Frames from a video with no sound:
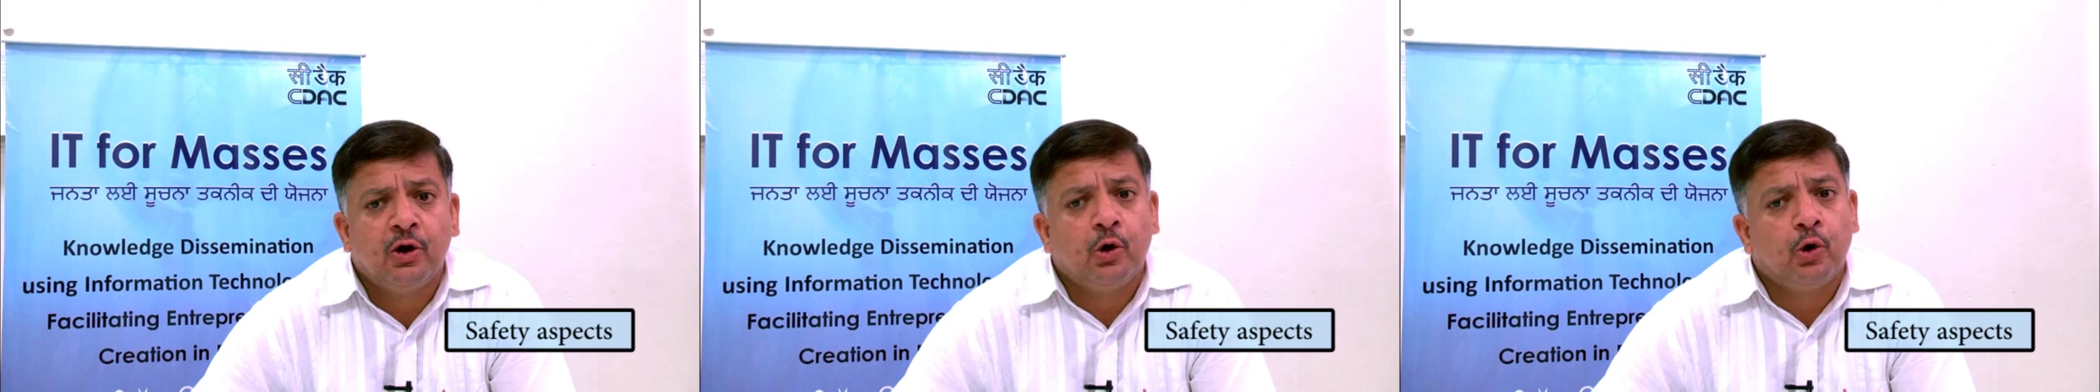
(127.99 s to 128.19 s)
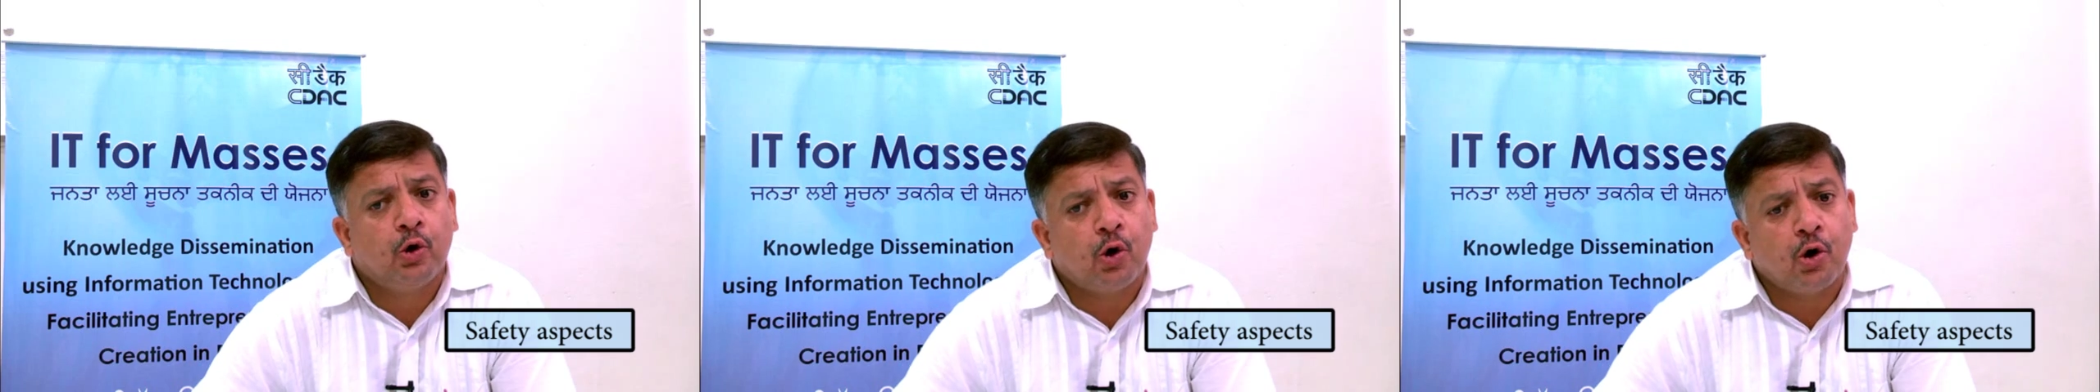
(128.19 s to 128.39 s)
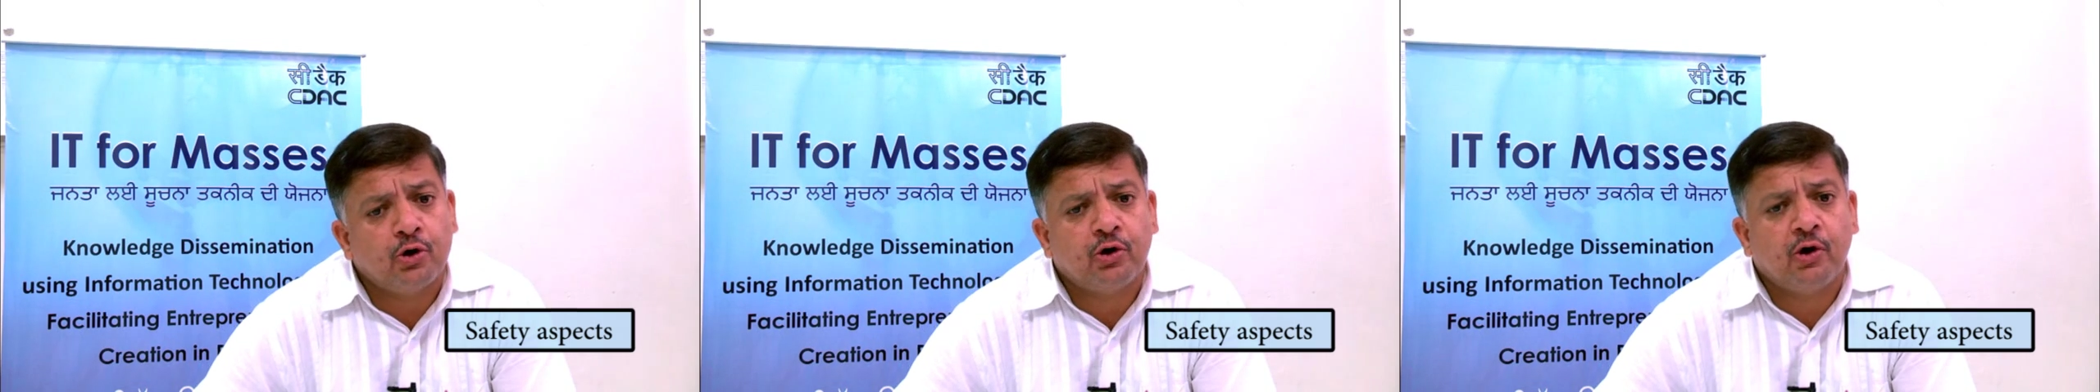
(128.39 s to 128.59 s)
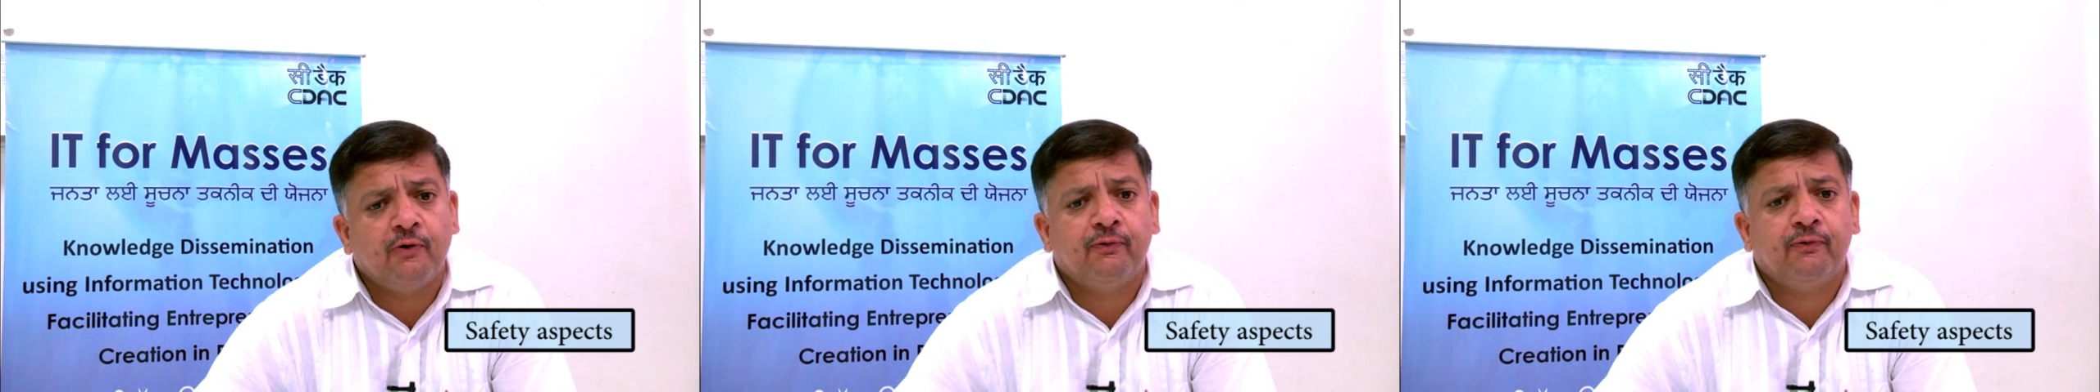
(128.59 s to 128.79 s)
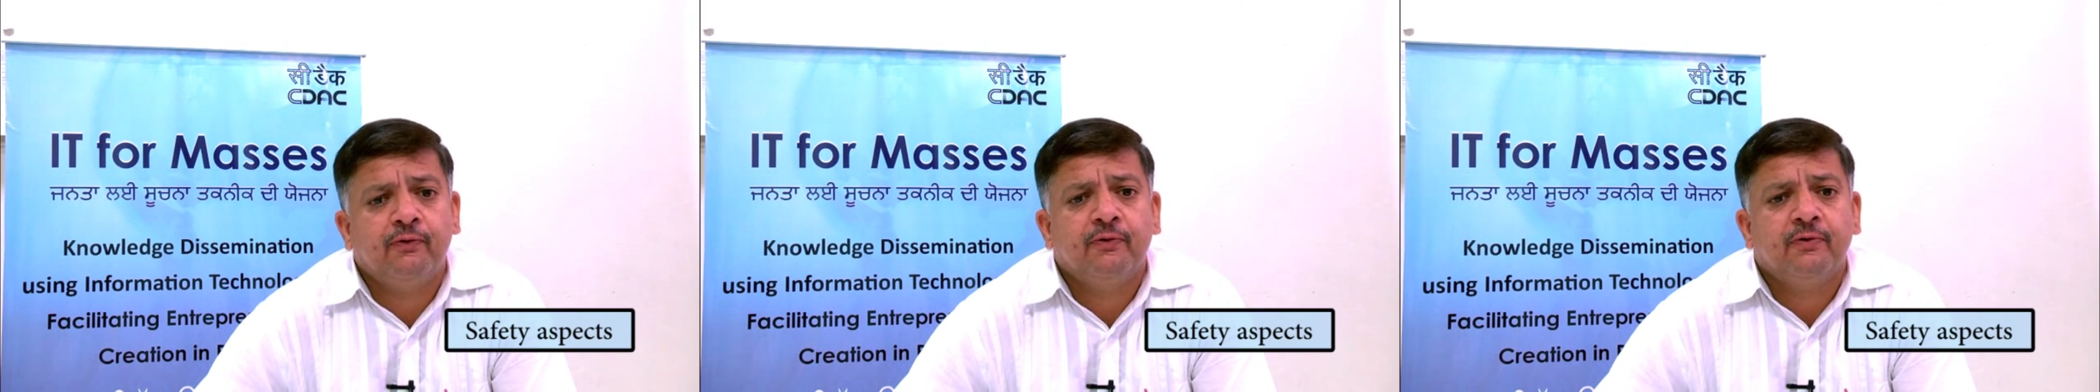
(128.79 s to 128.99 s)
lot
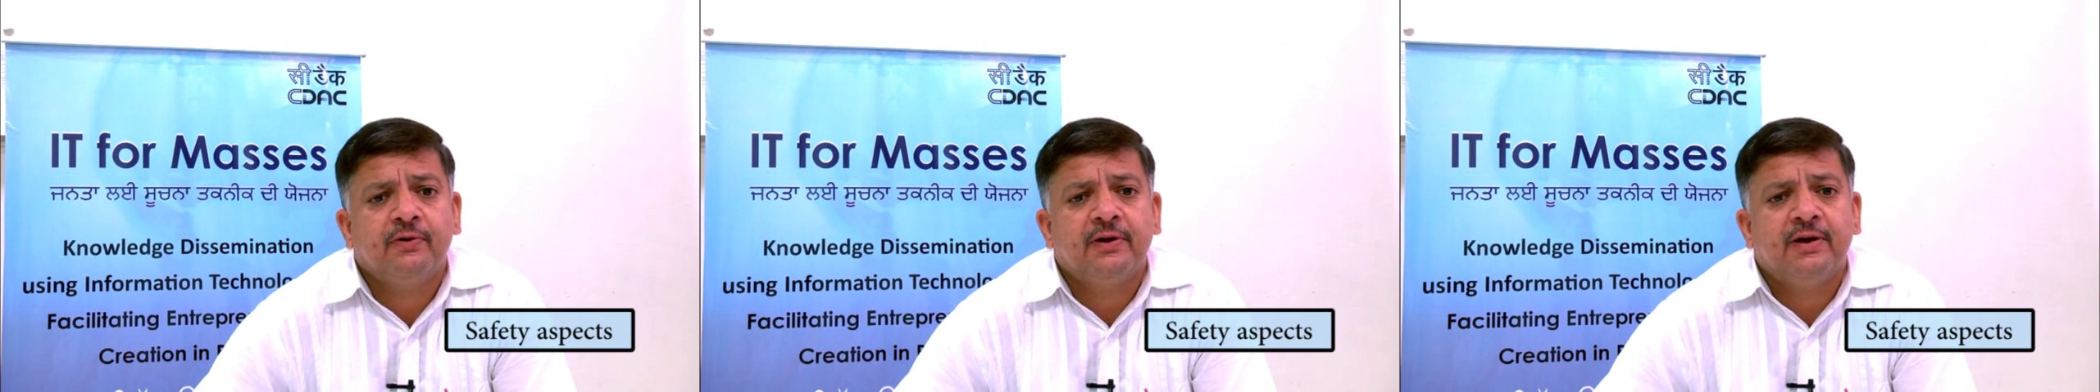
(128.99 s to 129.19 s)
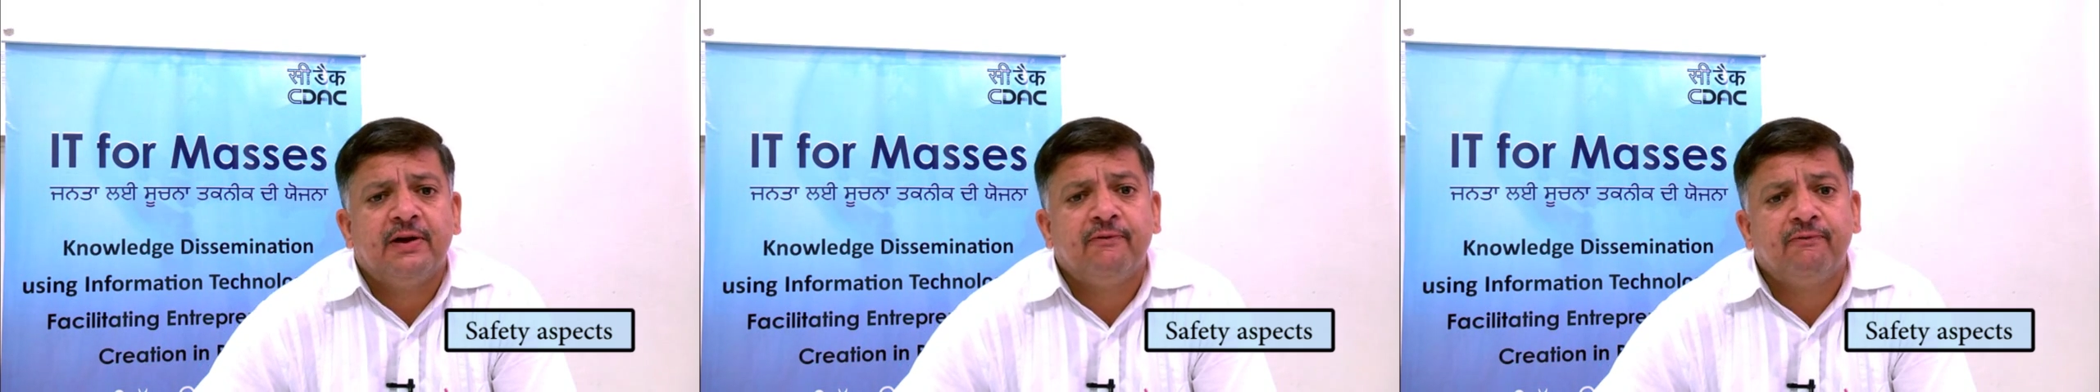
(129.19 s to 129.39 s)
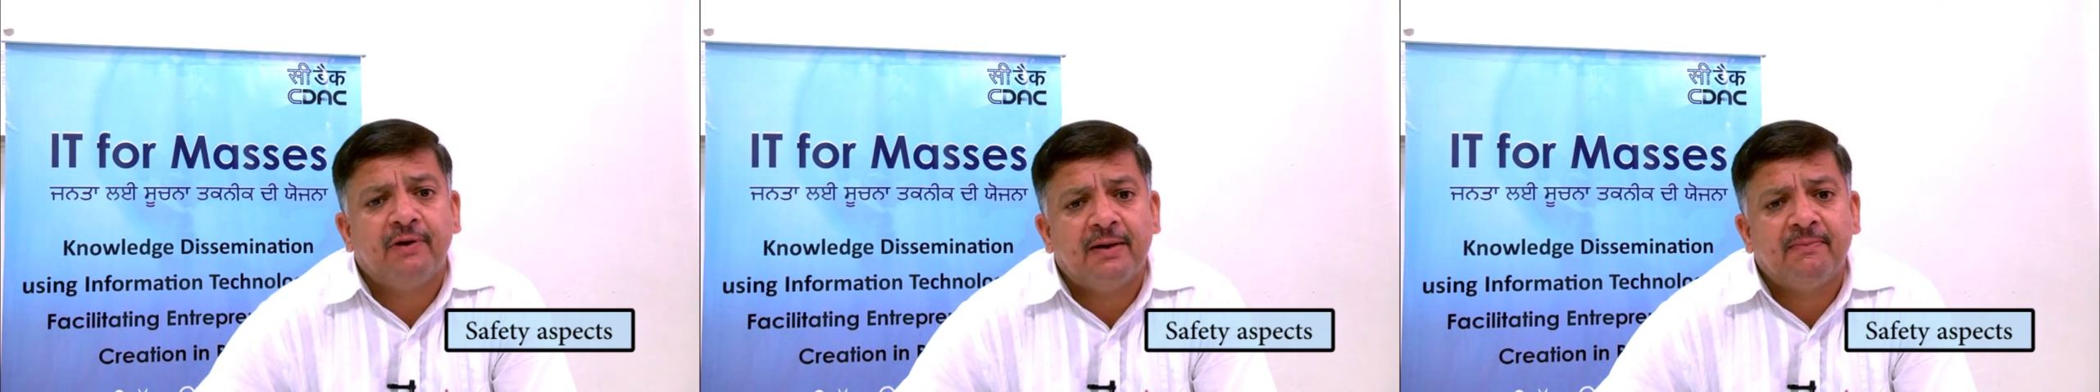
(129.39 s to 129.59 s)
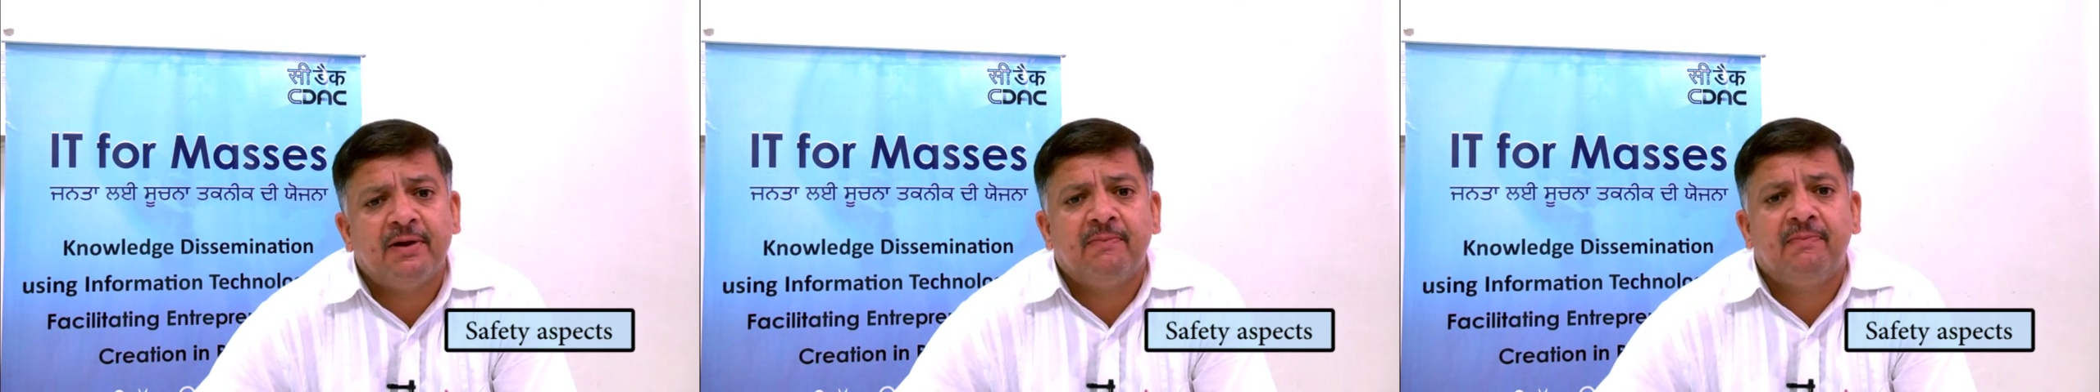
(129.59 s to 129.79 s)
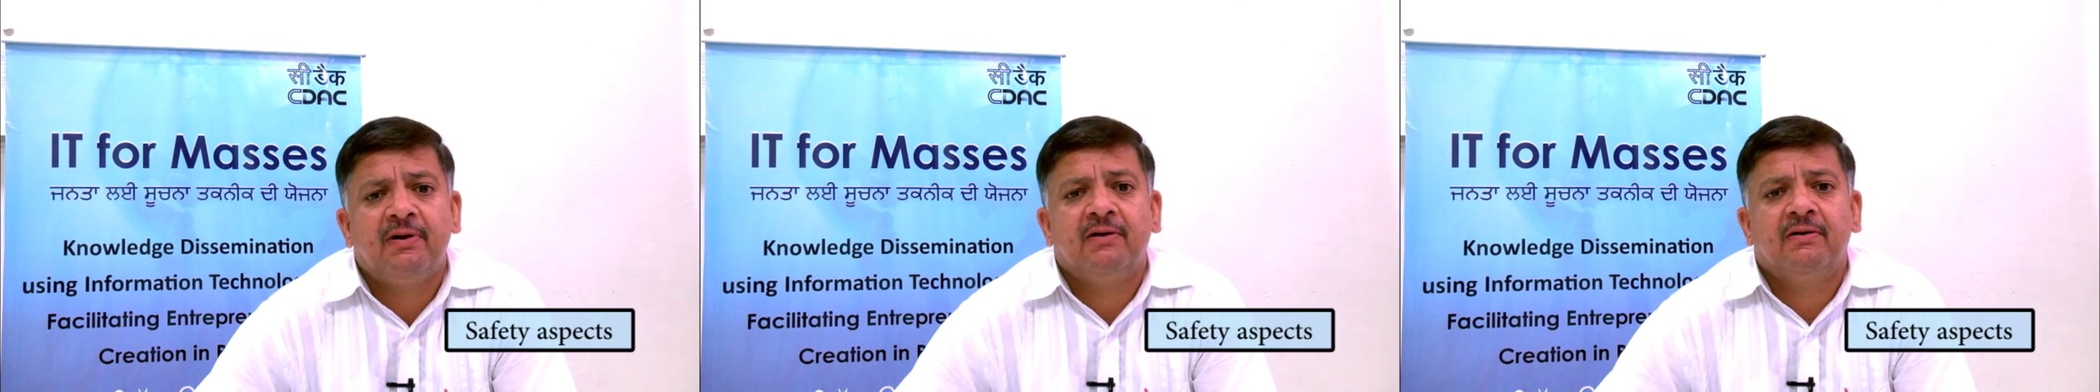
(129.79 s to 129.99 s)
of
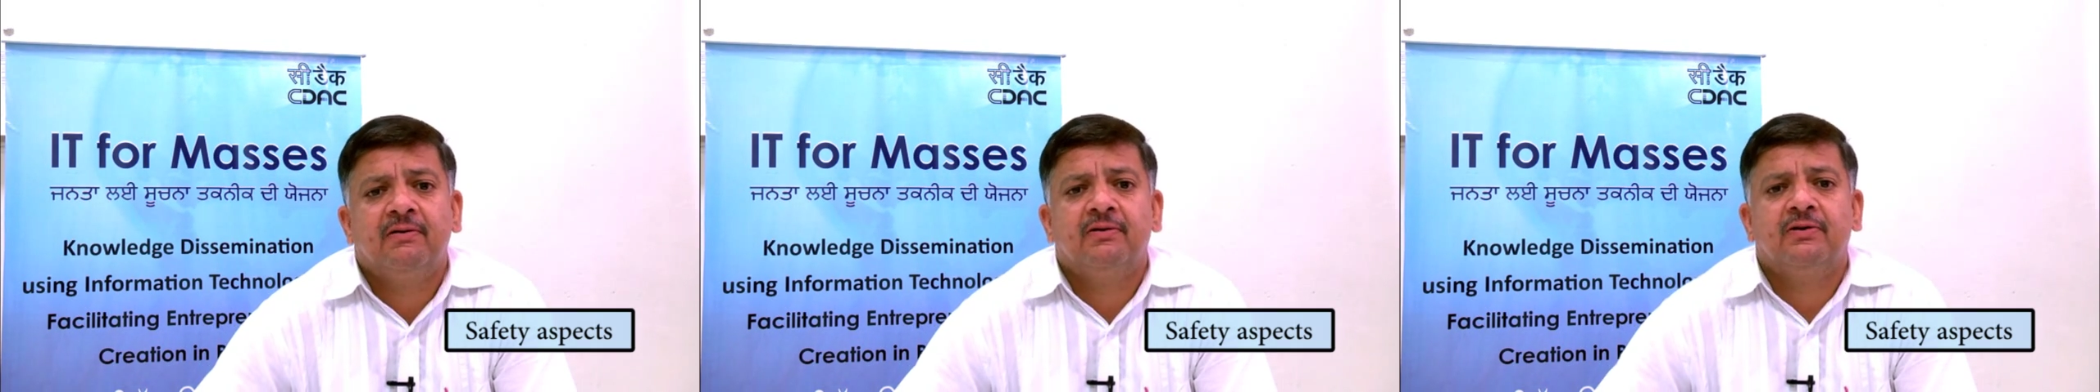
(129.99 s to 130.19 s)
inflammable